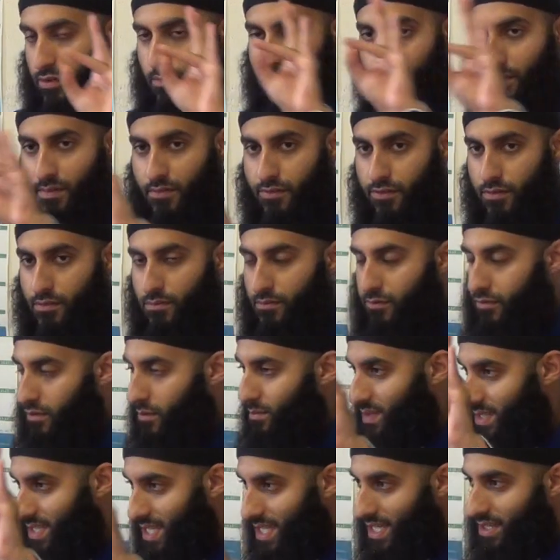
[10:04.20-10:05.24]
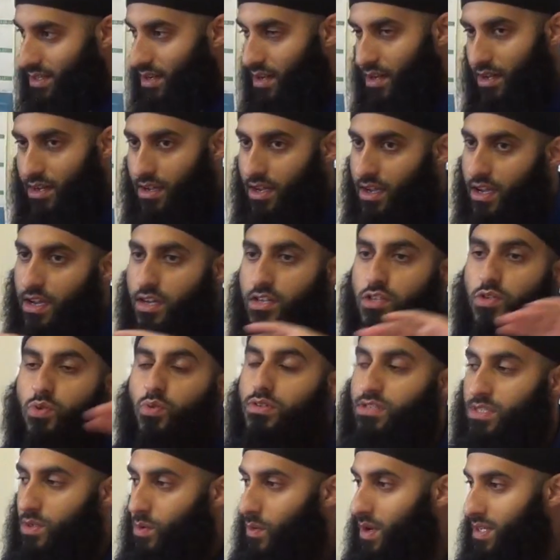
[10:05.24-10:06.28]
from, from, from Medina
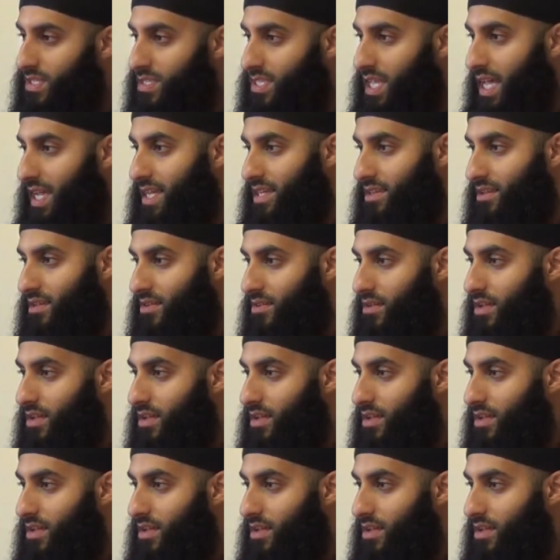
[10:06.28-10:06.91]
towards the west side,